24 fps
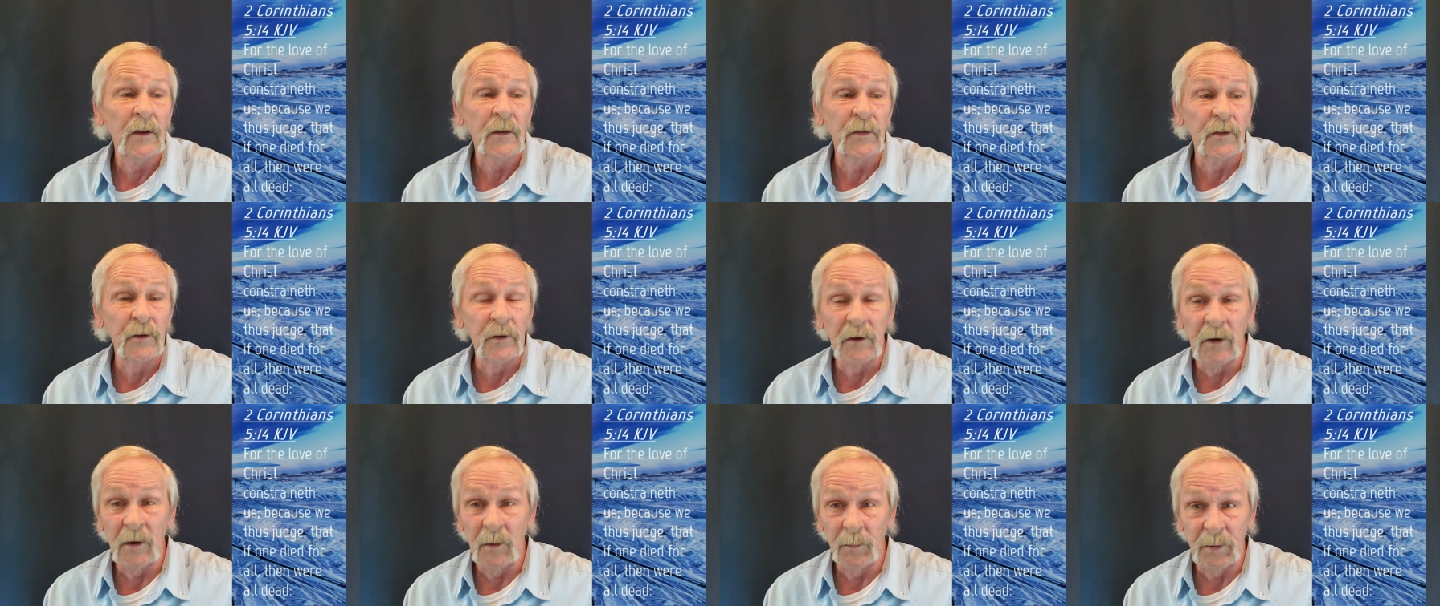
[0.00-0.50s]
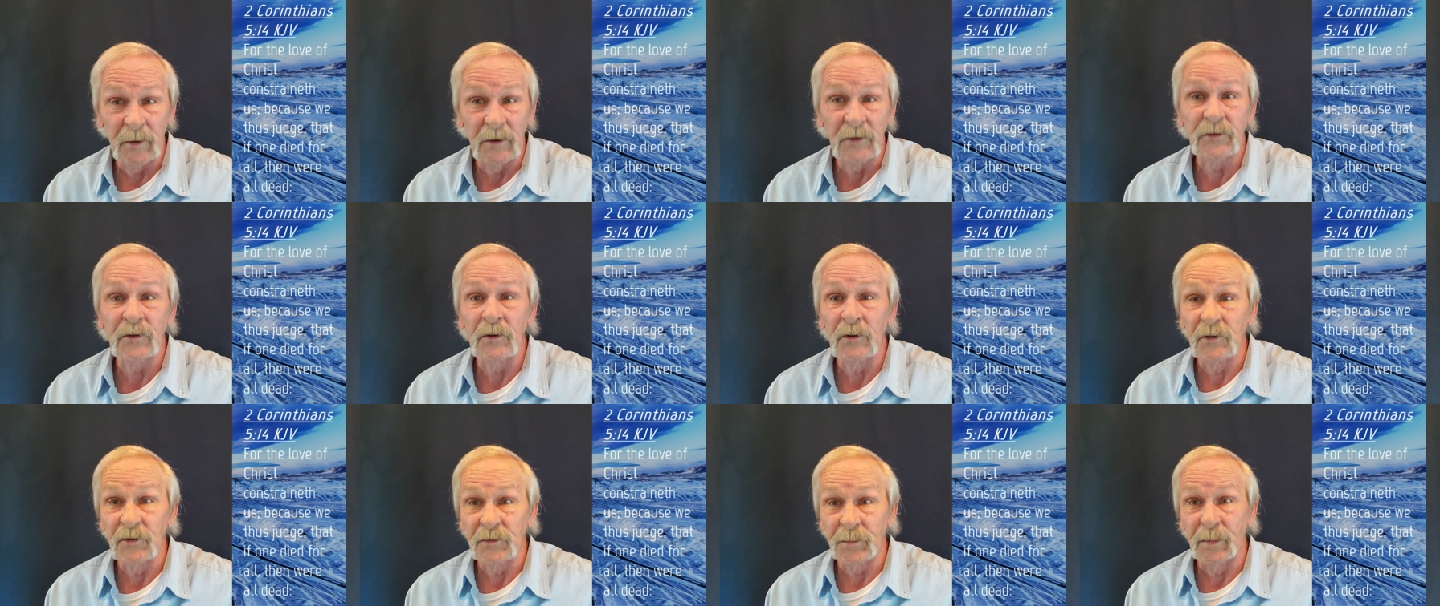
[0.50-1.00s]
the
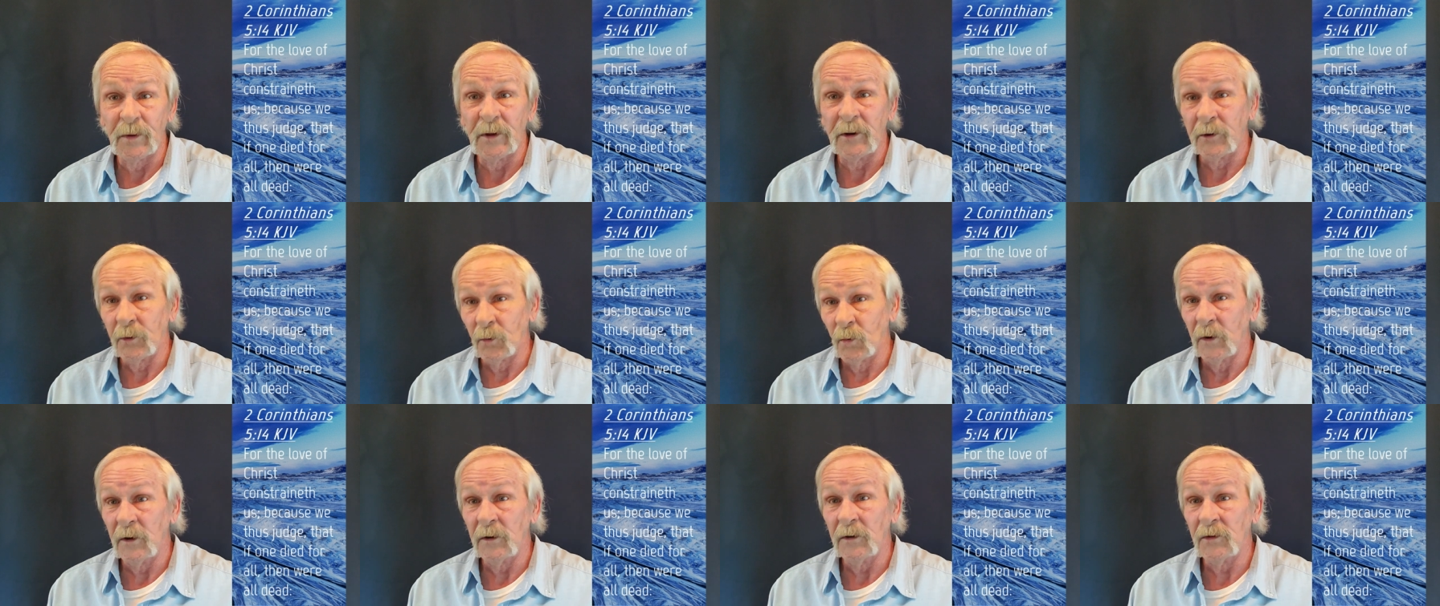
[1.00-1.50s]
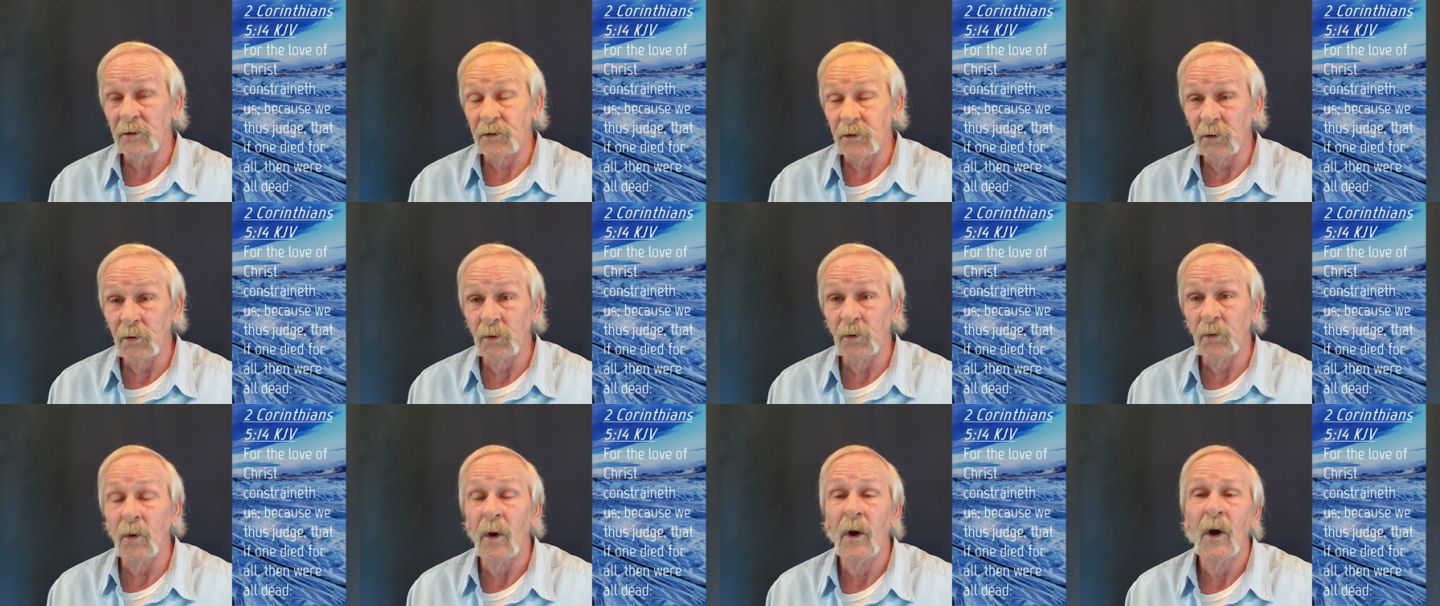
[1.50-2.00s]
epistle is being written
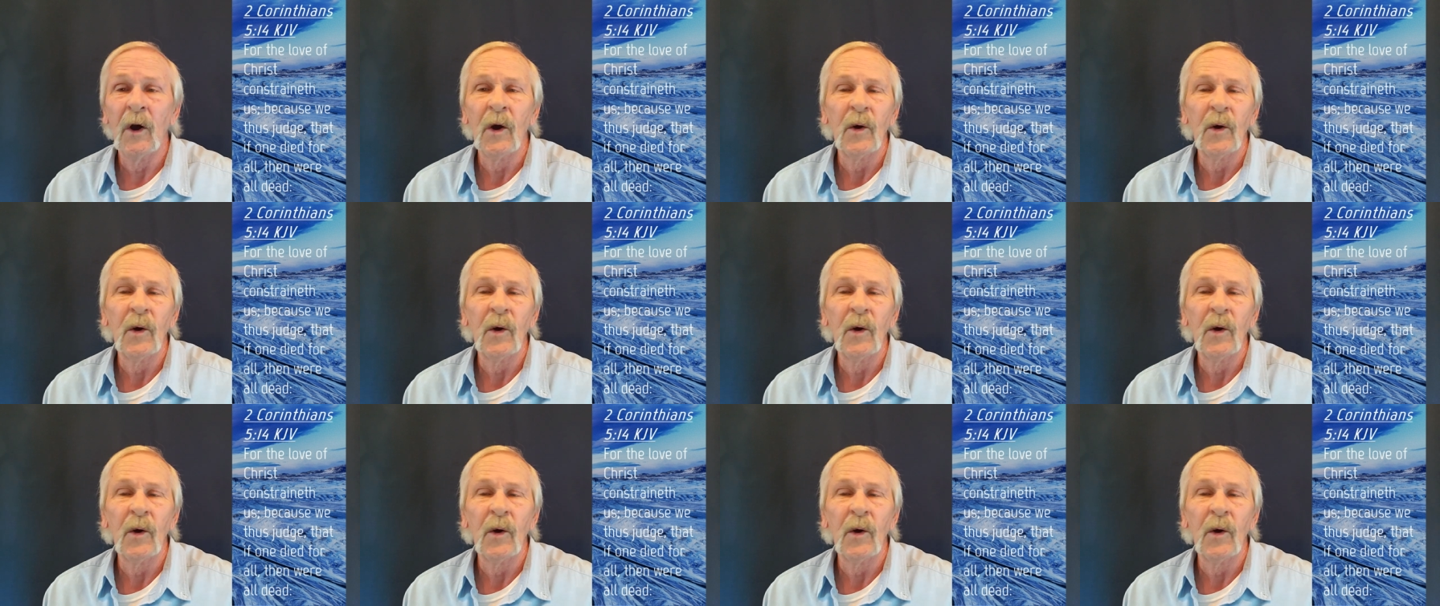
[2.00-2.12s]
to.